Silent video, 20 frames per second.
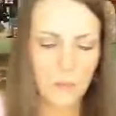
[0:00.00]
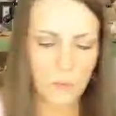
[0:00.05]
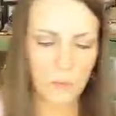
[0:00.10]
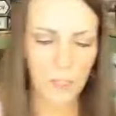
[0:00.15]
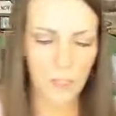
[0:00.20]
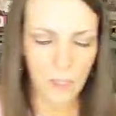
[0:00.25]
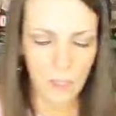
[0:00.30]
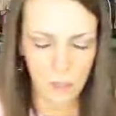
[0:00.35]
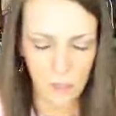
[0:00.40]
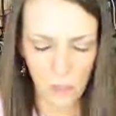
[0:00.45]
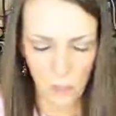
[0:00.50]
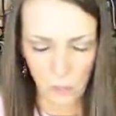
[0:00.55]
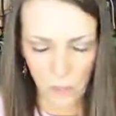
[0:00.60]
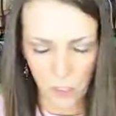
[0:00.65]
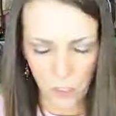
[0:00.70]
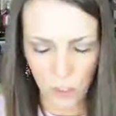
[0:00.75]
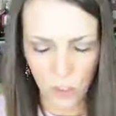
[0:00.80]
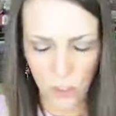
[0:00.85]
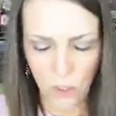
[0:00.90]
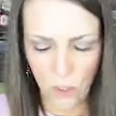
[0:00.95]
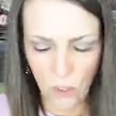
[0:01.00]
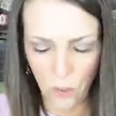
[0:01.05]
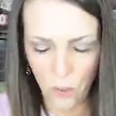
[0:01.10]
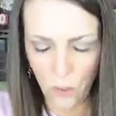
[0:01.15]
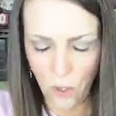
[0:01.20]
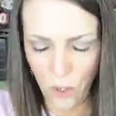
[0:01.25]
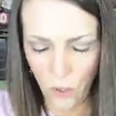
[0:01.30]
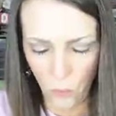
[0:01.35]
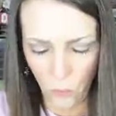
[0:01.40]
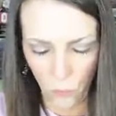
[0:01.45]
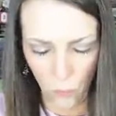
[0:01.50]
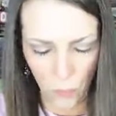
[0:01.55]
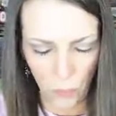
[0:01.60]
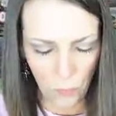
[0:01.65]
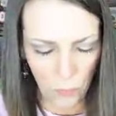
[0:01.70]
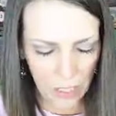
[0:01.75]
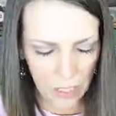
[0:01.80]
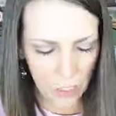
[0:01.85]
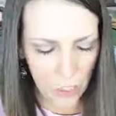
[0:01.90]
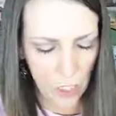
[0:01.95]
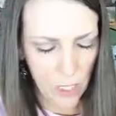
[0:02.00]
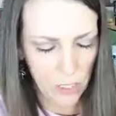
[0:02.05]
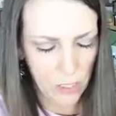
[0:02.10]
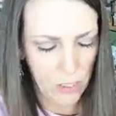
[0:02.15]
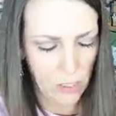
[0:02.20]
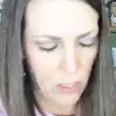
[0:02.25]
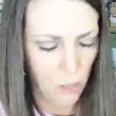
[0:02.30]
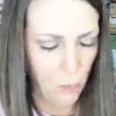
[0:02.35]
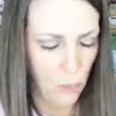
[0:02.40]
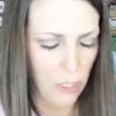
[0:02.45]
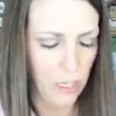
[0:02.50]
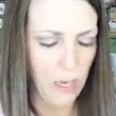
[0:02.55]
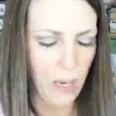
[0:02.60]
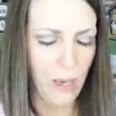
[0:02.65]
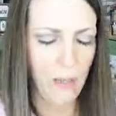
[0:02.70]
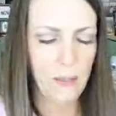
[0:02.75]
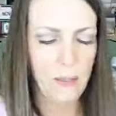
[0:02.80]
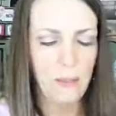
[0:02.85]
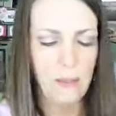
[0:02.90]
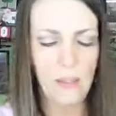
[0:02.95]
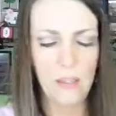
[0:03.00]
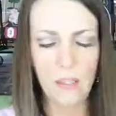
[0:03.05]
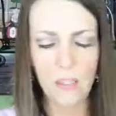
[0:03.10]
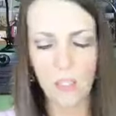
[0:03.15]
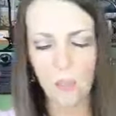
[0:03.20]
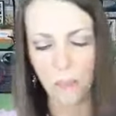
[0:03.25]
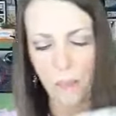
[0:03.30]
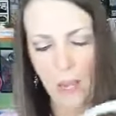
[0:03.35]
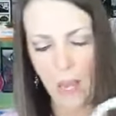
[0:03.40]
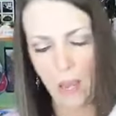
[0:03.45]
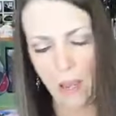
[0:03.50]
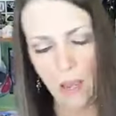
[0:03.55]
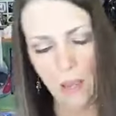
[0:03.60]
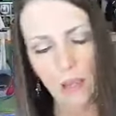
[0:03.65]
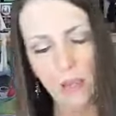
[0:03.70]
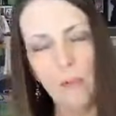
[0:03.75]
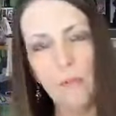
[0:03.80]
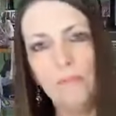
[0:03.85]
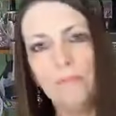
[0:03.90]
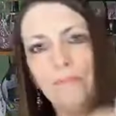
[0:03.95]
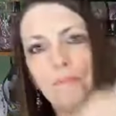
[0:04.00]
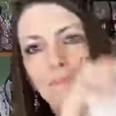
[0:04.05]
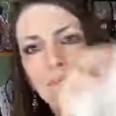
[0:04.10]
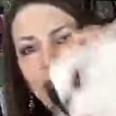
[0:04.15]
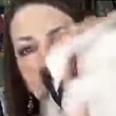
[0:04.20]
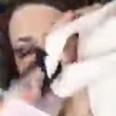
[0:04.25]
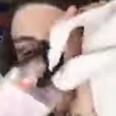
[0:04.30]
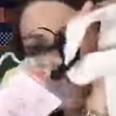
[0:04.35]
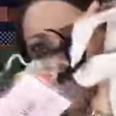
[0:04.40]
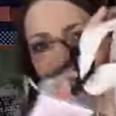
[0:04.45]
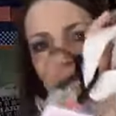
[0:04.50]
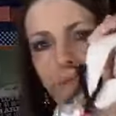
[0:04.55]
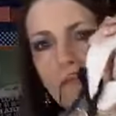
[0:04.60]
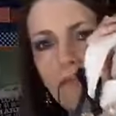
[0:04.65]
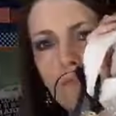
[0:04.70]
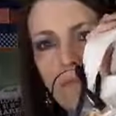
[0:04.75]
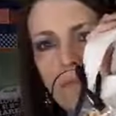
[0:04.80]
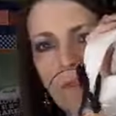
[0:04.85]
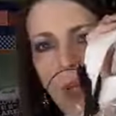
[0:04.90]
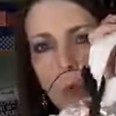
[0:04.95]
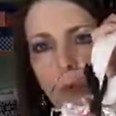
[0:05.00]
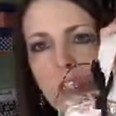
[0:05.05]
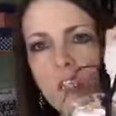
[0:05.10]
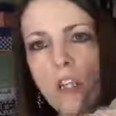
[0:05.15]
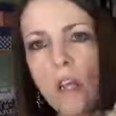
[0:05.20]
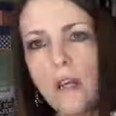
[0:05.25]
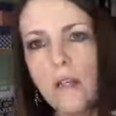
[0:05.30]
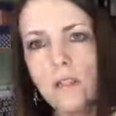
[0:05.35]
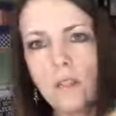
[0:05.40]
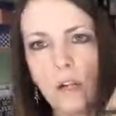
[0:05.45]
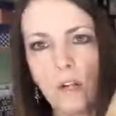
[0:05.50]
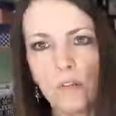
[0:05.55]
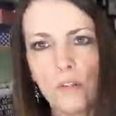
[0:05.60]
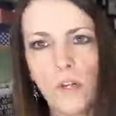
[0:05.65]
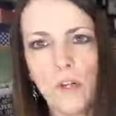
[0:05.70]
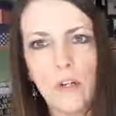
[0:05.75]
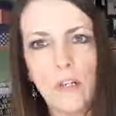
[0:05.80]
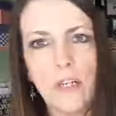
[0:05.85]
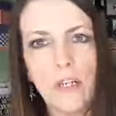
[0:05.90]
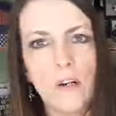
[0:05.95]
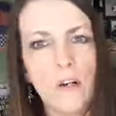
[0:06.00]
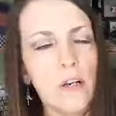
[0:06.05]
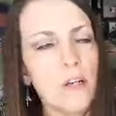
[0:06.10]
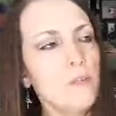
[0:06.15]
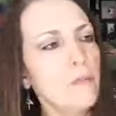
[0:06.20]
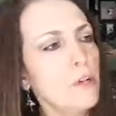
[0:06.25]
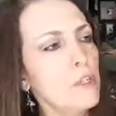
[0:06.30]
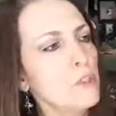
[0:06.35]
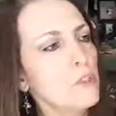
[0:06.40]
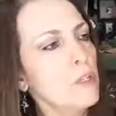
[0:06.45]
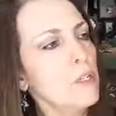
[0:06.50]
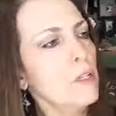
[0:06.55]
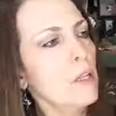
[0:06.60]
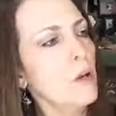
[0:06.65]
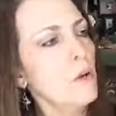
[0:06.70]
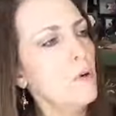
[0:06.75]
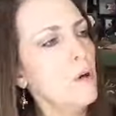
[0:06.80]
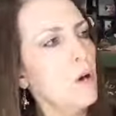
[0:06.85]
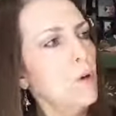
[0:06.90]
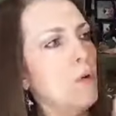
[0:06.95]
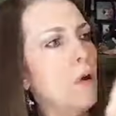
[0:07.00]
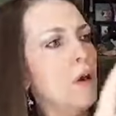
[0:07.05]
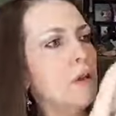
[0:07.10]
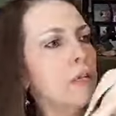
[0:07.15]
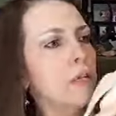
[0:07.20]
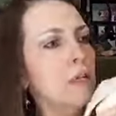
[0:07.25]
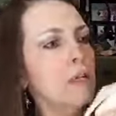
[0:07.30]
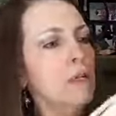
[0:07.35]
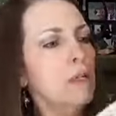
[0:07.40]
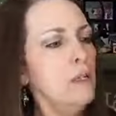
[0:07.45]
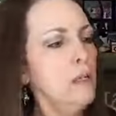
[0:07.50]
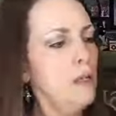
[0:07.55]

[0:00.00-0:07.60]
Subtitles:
What else I wanted to show you? Oh, when we checked in, we got this bag, which has our 30-year anniversary logo on it.